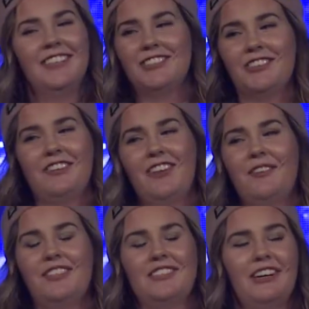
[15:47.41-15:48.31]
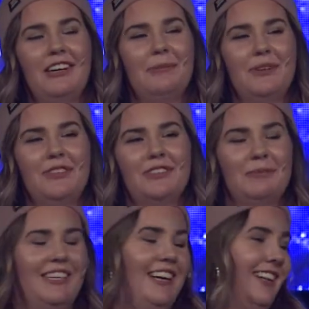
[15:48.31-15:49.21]
don't even get me started about those
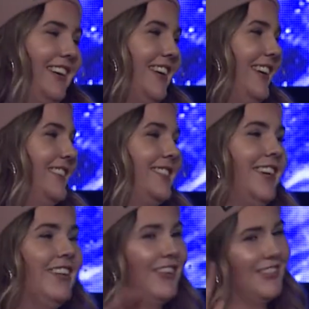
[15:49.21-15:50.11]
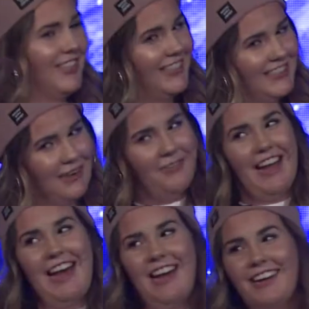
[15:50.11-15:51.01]
McNally kids. Those kids are
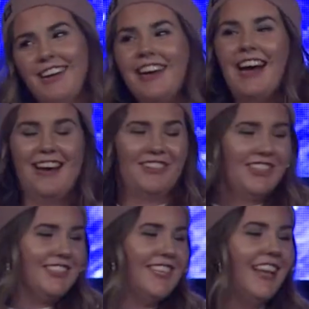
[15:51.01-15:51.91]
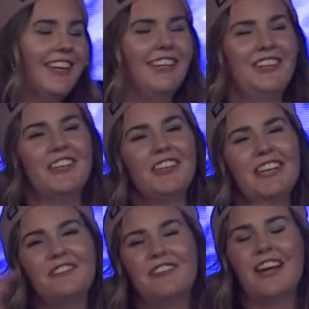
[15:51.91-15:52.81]
whack. I'm just telling you, you
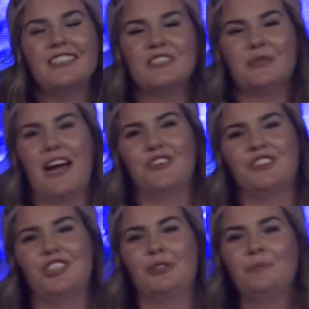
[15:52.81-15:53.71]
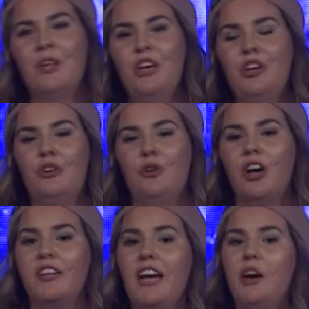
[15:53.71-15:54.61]
need friends around you who
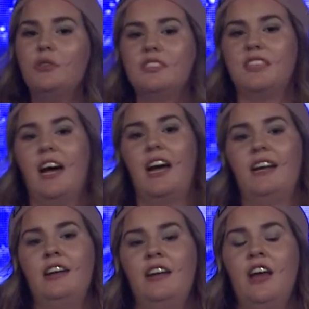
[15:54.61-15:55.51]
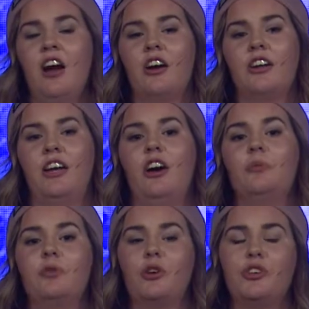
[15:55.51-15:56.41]
on the outside are going to
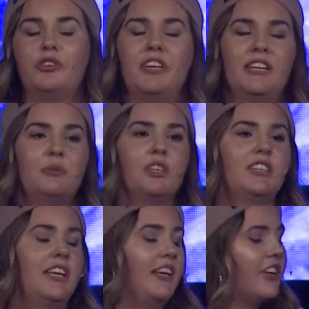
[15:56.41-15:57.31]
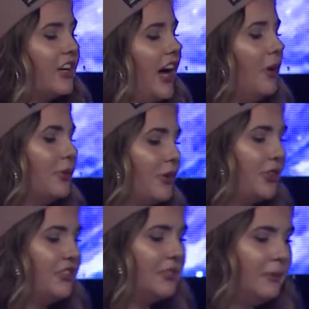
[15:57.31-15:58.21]
help grow you inwardly, going to help grow
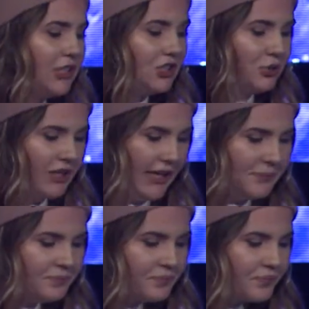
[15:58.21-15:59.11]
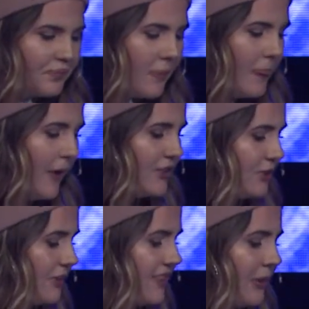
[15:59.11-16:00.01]
you spiritually.
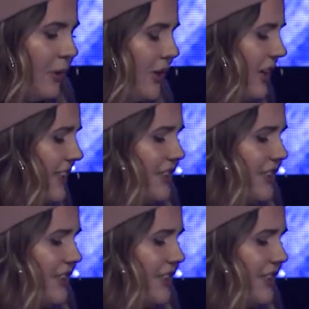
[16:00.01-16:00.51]
So, Rizn, I want you guys